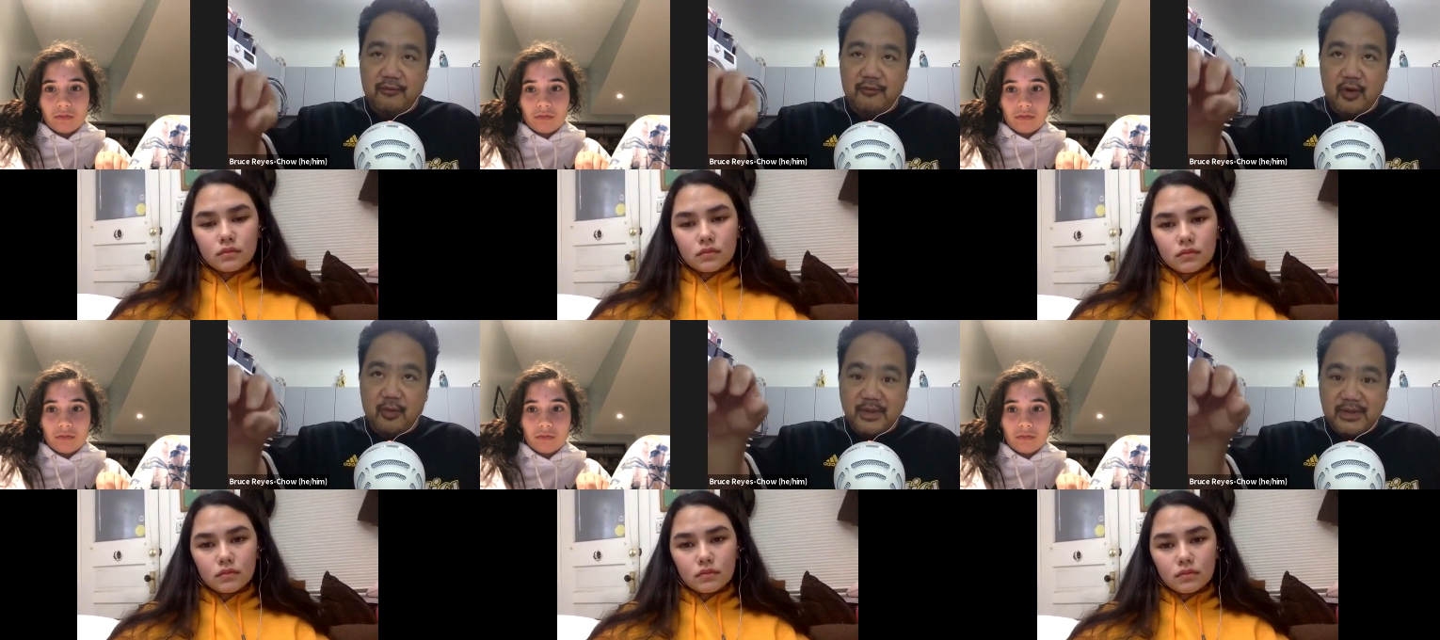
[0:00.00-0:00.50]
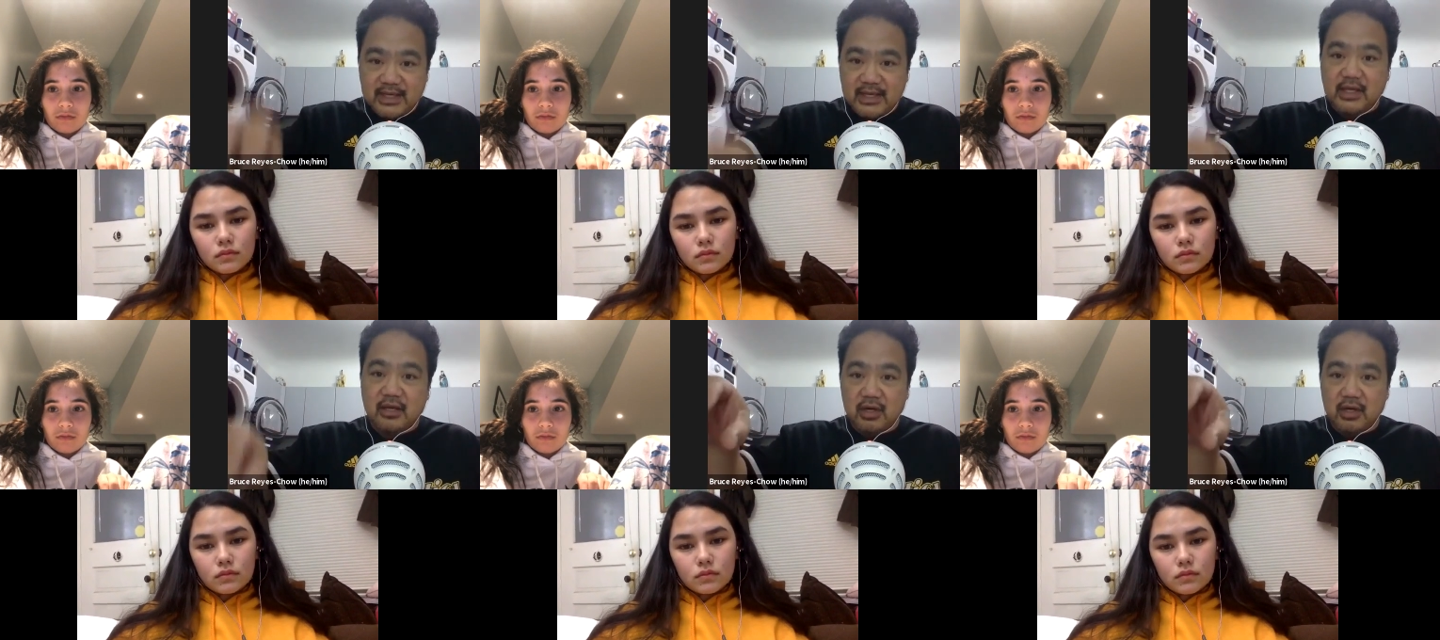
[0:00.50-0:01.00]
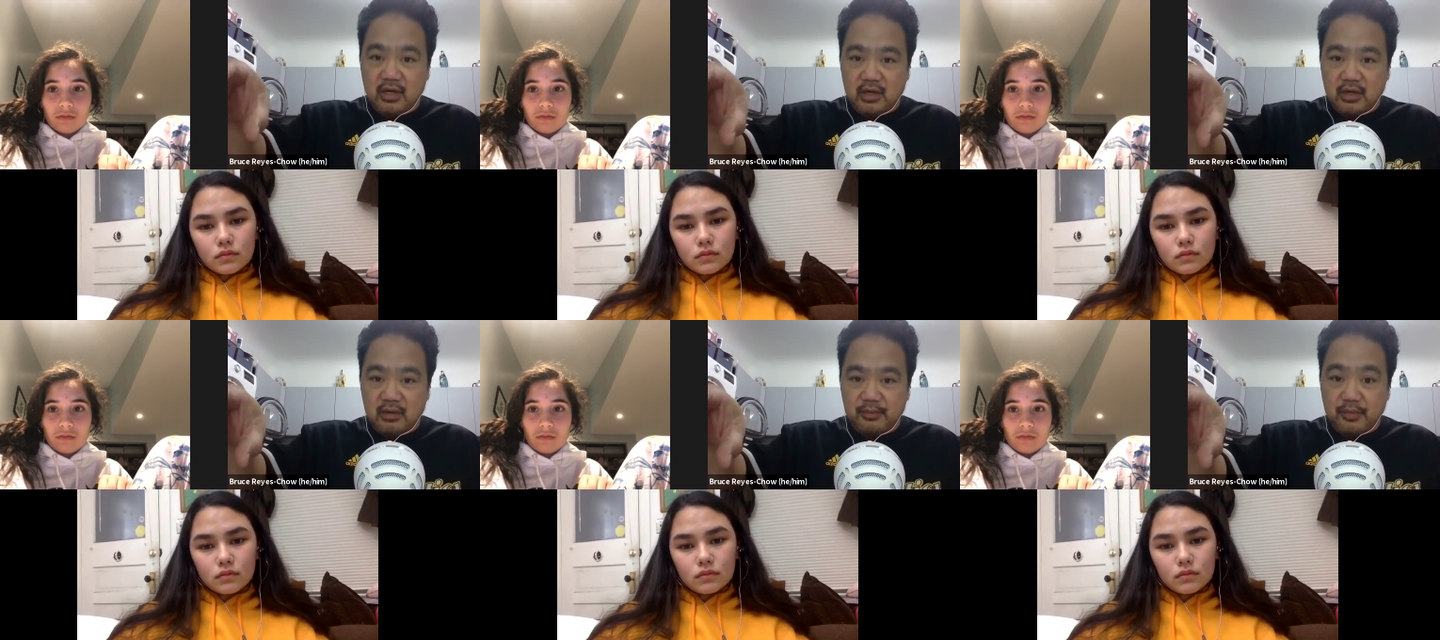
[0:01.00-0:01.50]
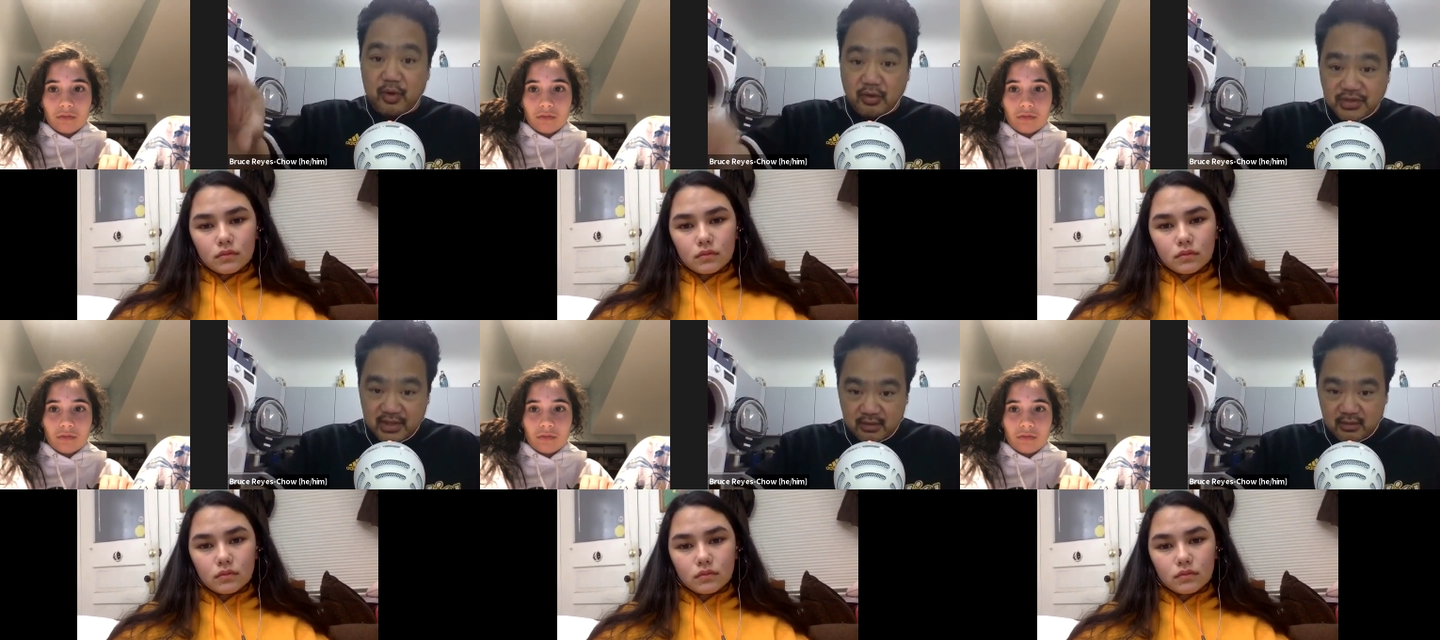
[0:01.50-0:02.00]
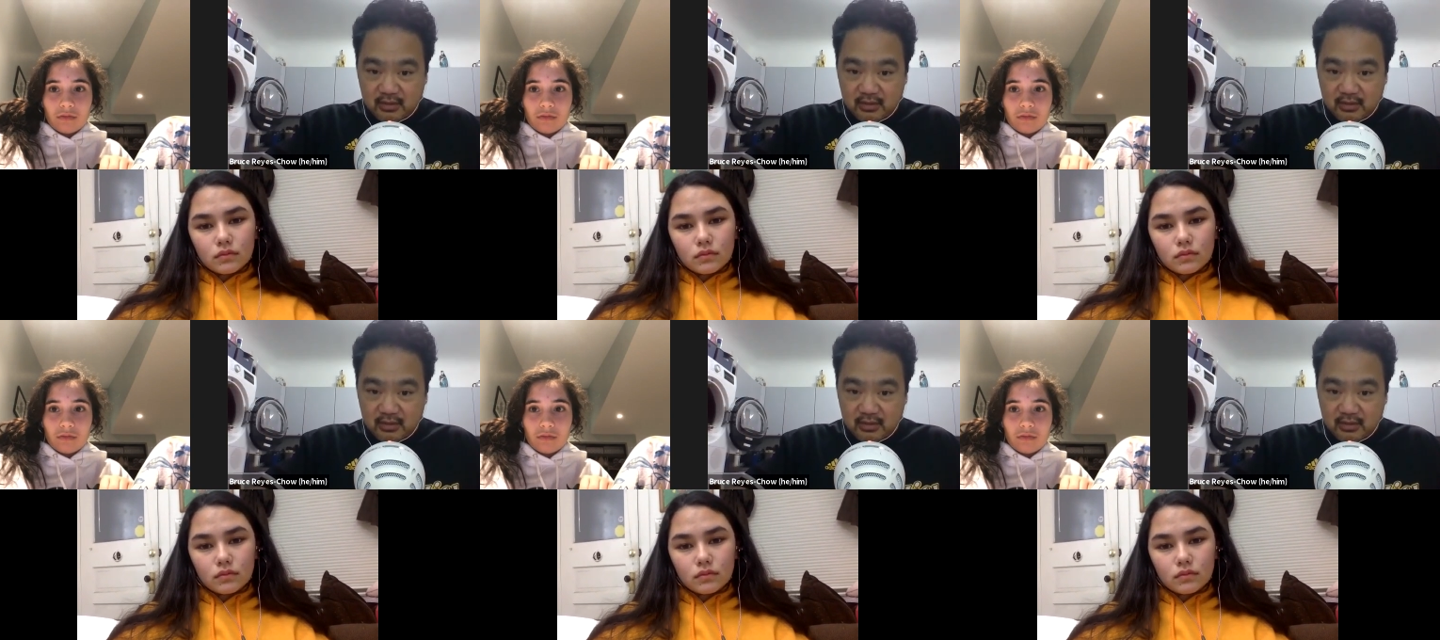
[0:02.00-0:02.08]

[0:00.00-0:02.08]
Speaker 1: a particular person.